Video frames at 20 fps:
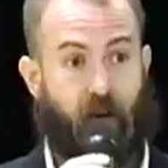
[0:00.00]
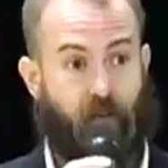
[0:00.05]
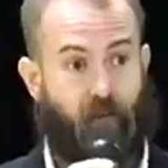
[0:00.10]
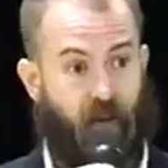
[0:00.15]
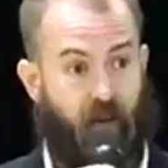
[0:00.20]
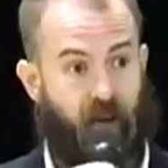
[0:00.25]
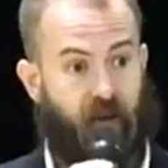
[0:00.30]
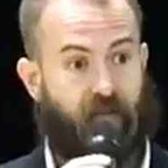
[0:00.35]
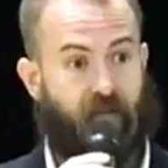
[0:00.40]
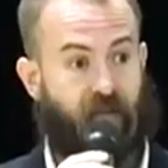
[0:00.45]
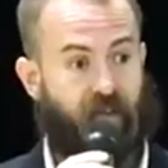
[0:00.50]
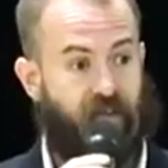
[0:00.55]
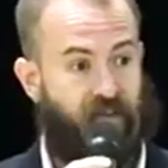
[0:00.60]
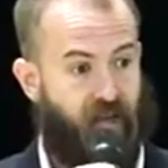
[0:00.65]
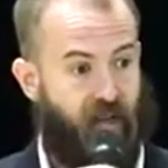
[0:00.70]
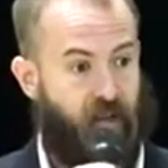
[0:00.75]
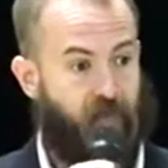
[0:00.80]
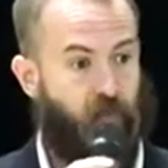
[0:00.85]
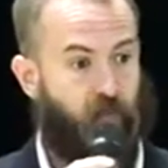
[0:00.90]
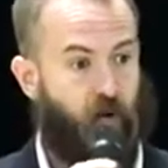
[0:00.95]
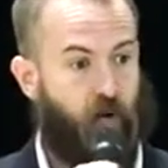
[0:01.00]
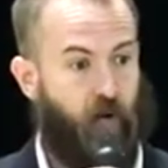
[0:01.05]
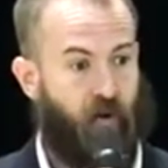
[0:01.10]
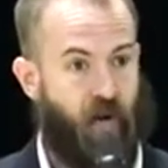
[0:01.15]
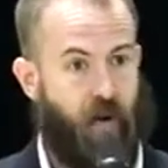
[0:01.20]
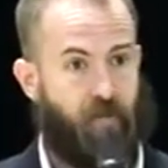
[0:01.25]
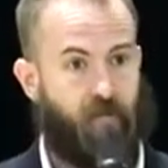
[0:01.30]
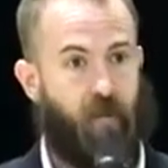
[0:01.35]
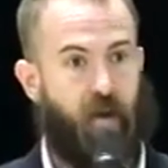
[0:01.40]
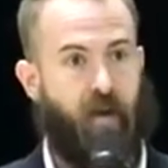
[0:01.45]
and apply for the same
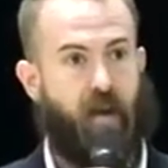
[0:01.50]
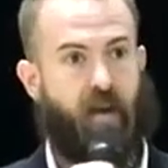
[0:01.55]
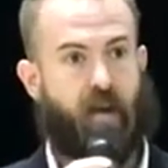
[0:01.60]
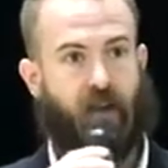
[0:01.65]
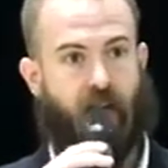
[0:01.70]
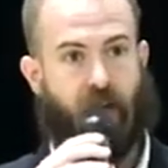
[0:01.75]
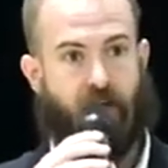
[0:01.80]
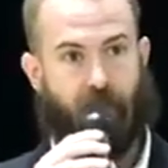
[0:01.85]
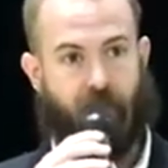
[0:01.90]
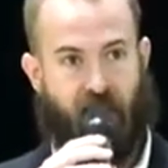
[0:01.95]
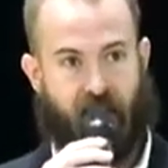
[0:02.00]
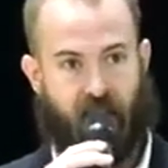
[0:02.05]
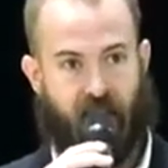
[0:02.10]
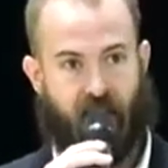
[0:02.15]
program and get